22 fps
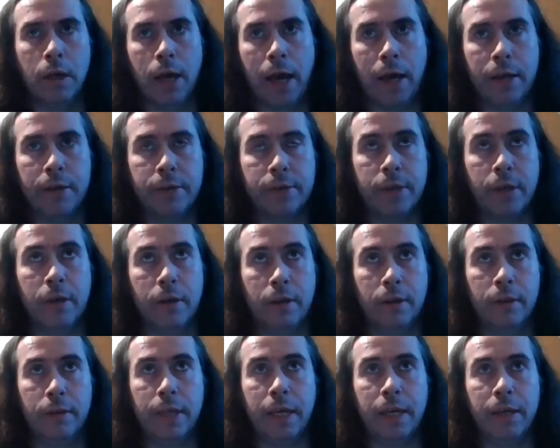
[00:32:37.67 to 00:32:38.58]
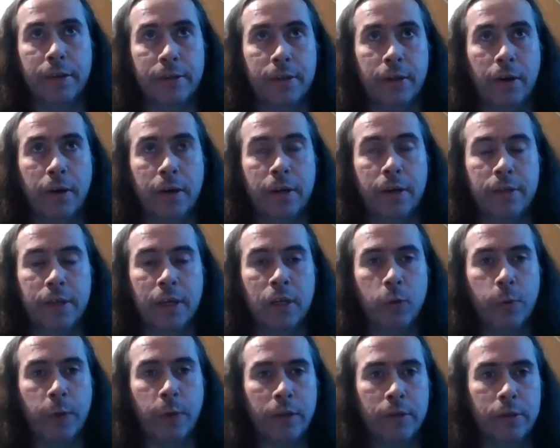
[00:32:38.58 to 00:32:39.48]
as things are
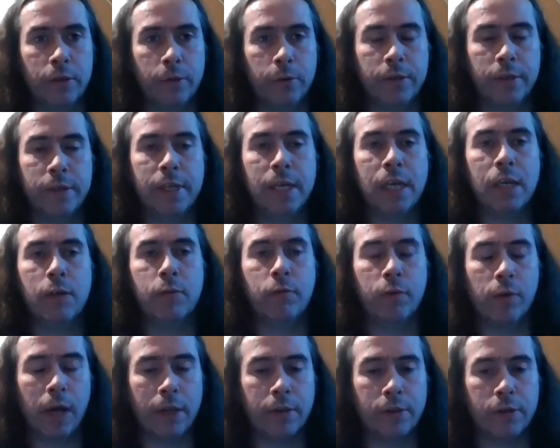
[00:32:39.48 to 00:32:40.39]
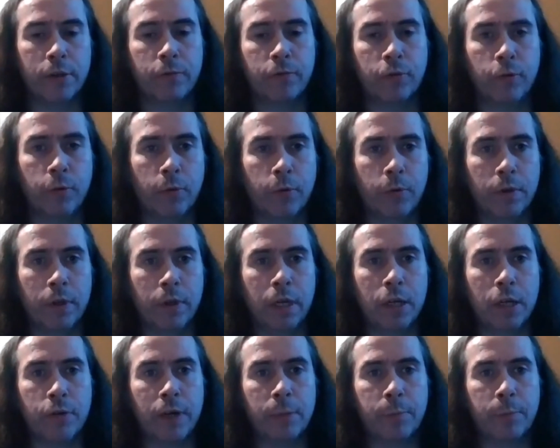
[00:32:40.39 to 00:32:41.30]
continuing to deteriorate through all the
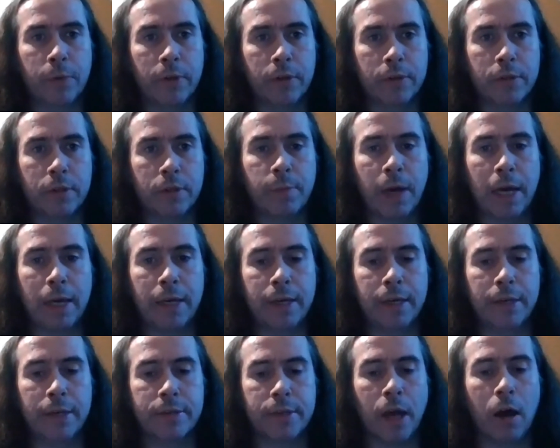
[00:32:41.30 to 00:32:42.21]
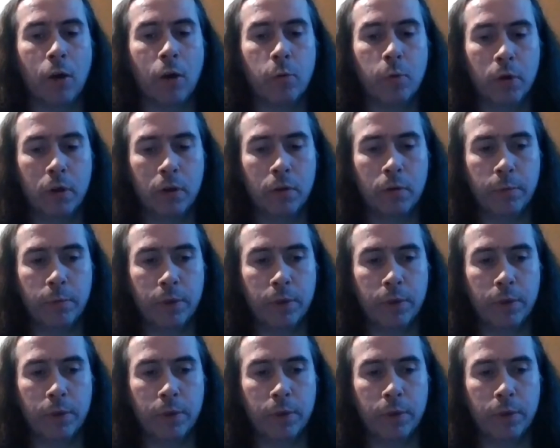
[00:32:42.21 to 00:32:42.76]
agreements that make it so,